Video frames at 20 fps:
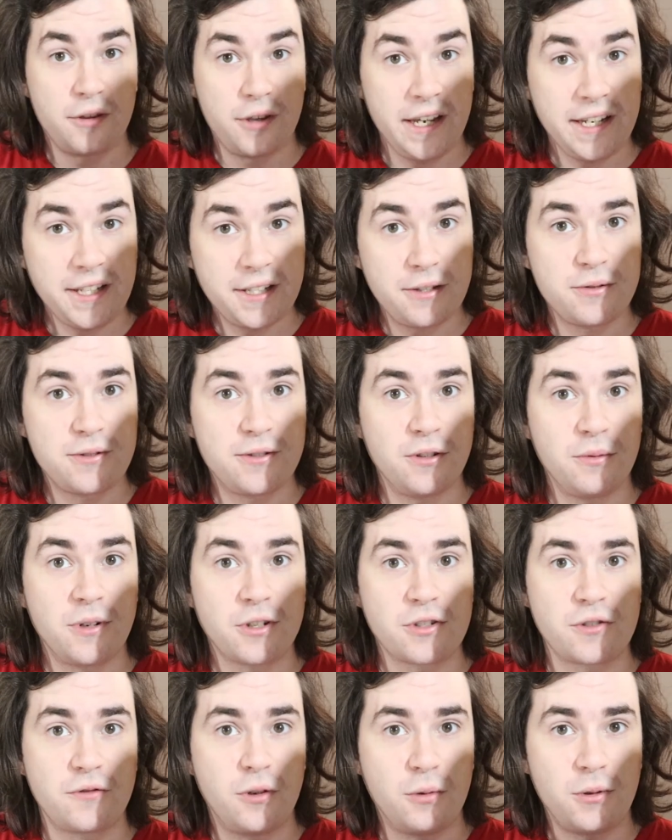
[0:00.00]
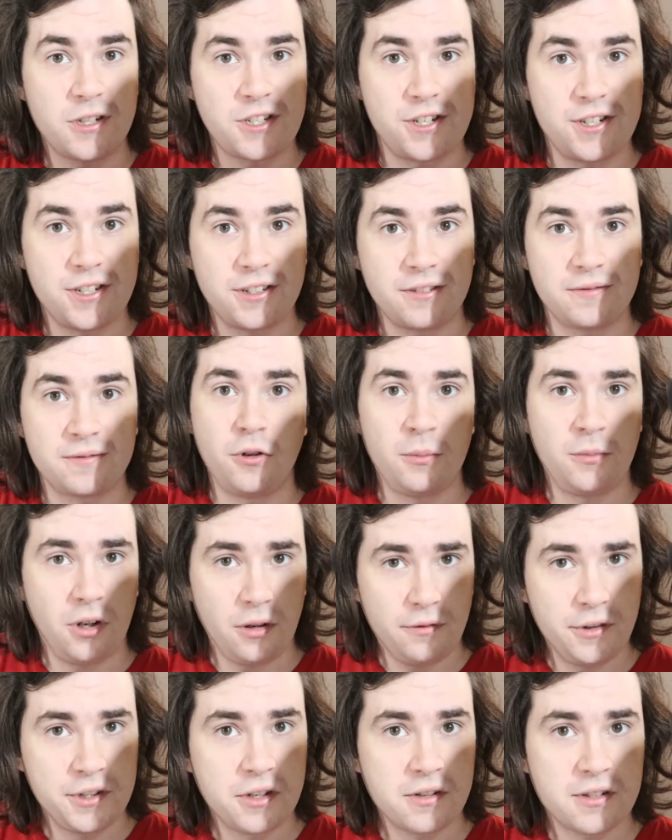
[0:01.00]
Thank you so much for watching. For more
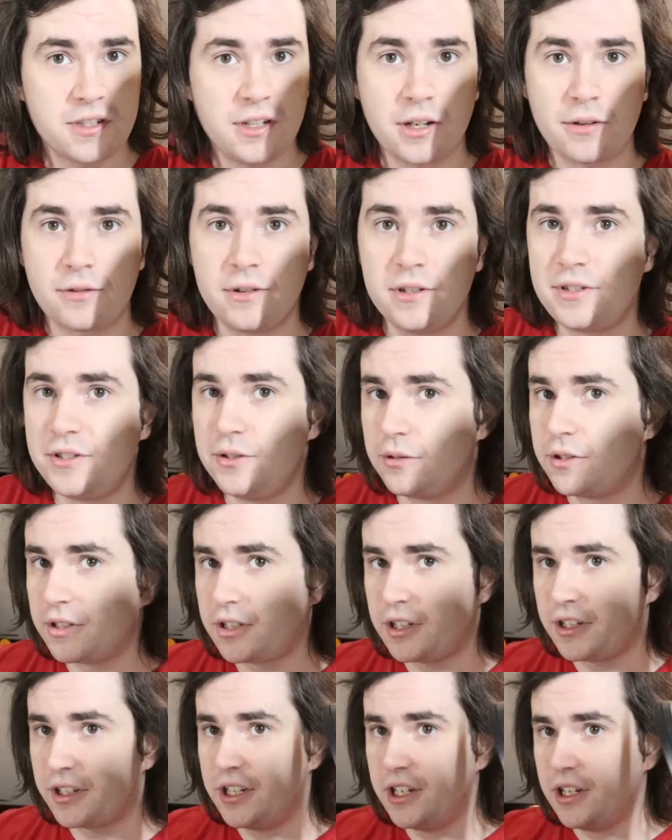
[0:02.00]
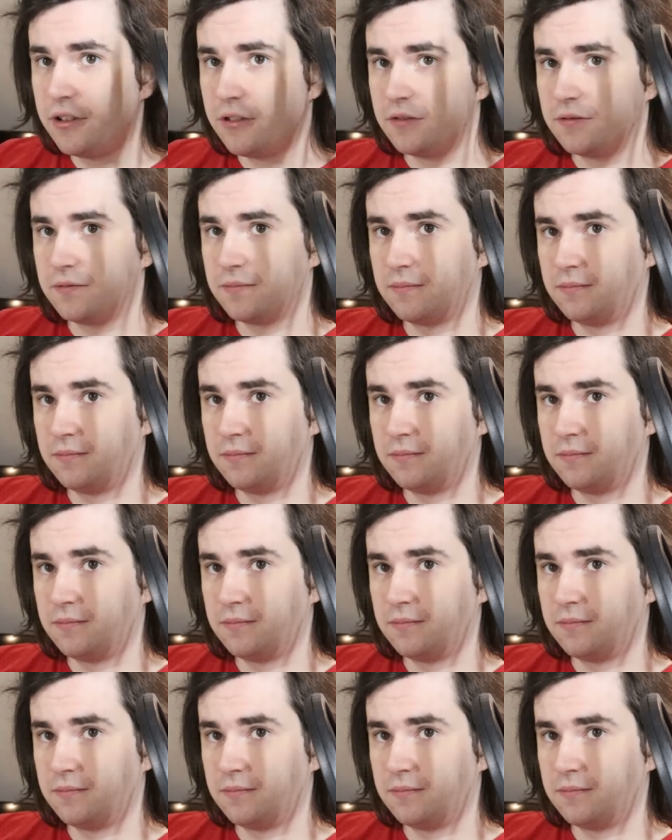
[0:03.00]
videos like this, you can click here.